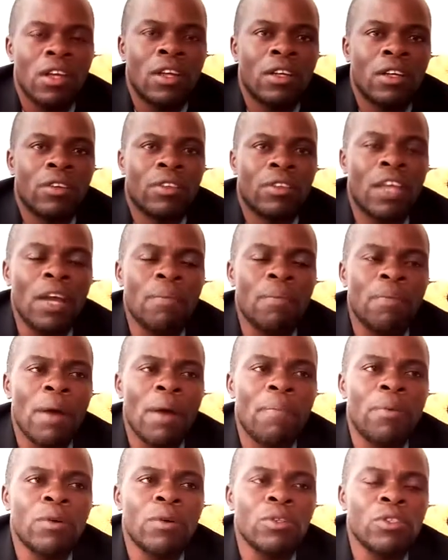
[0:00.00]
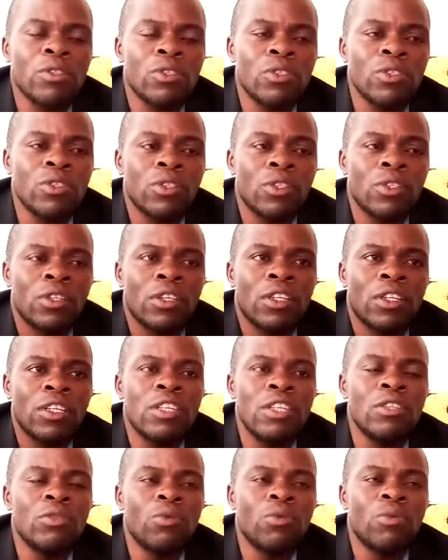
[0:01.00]
Now, that purpose
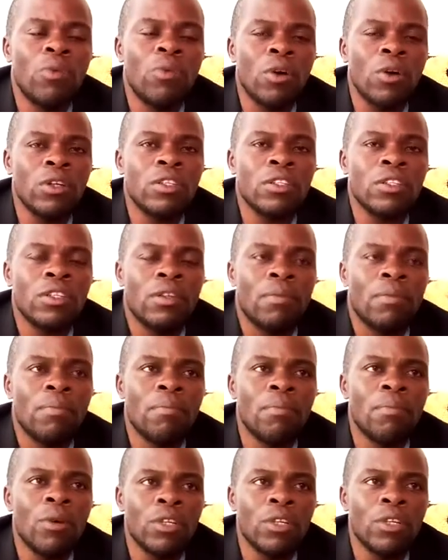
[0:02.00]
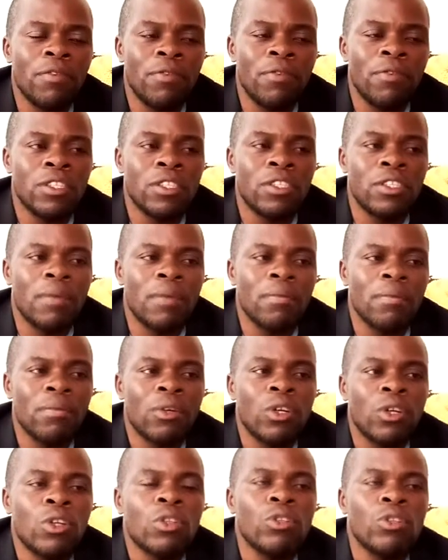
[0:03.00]
is what motivates them
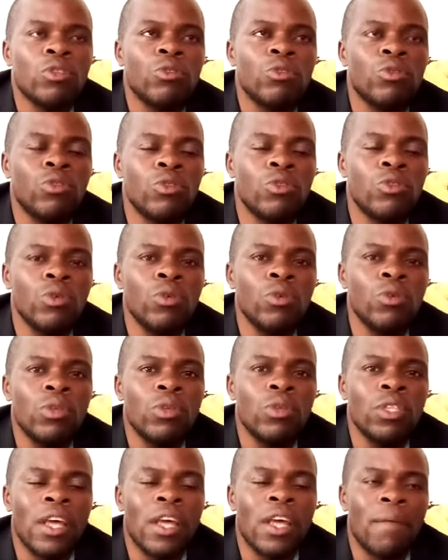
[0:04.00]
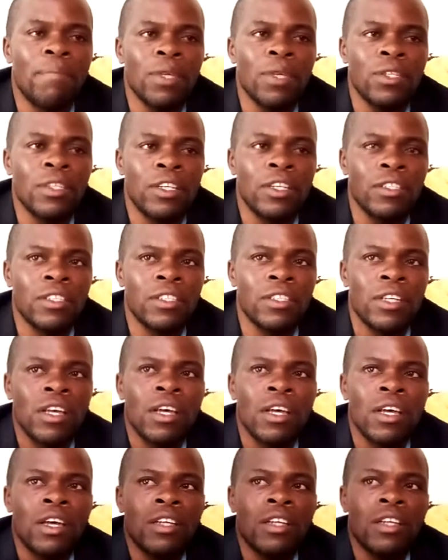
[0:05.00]
to do their business
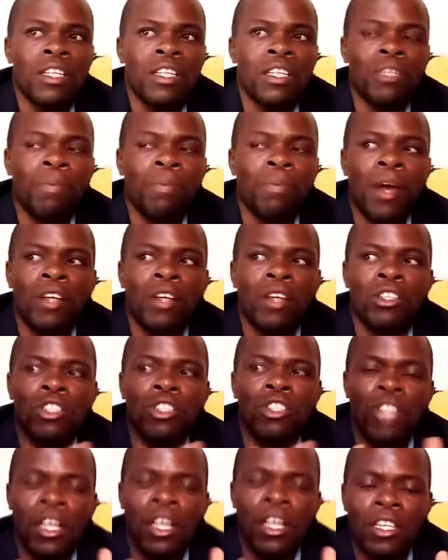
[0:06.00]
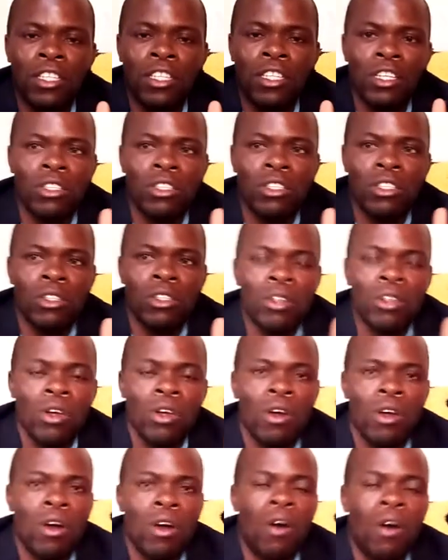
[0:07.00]
despite challenges
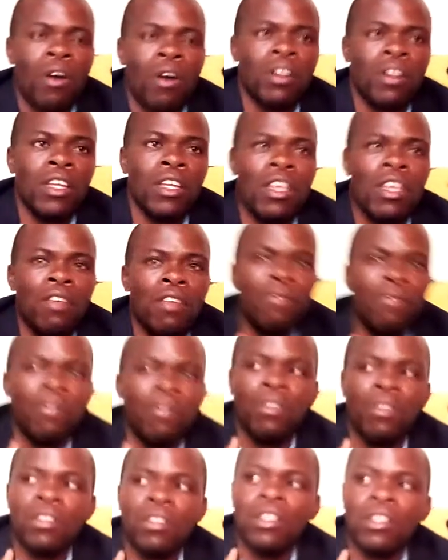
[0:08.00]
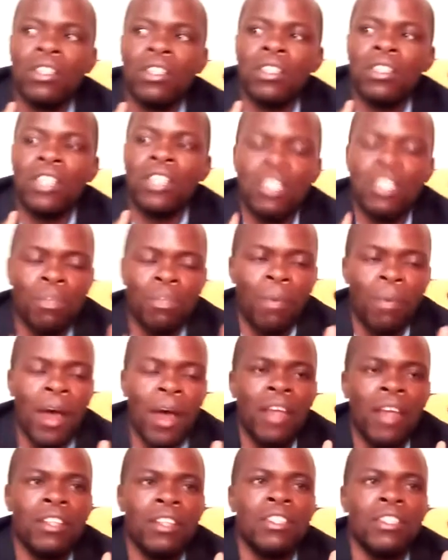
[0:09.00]
or even
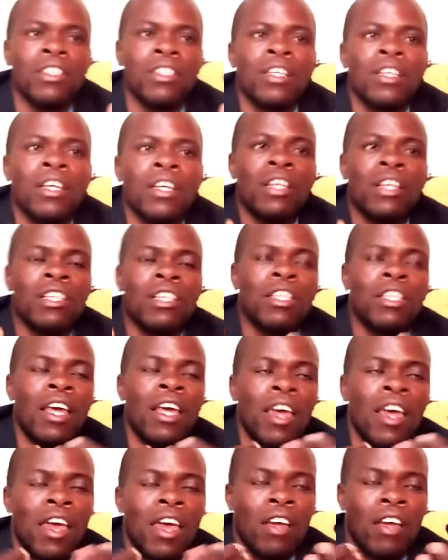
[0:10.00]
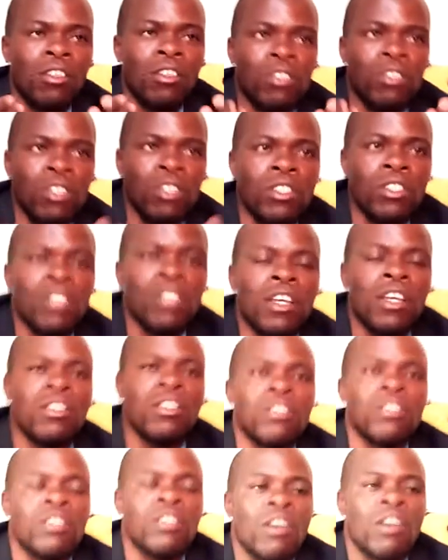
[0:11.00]
despite the
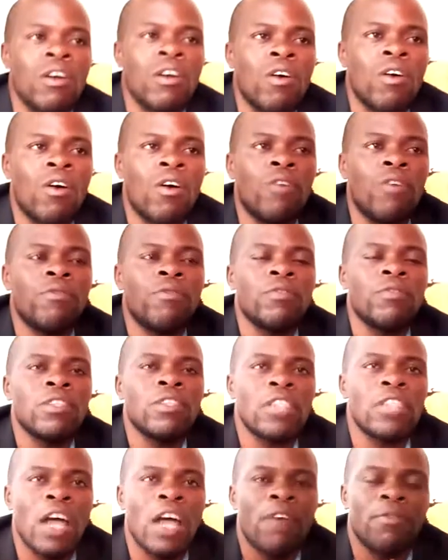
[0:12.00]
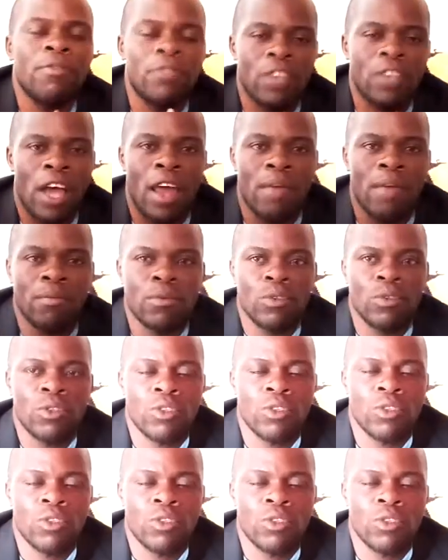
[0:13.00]
existence of tough times,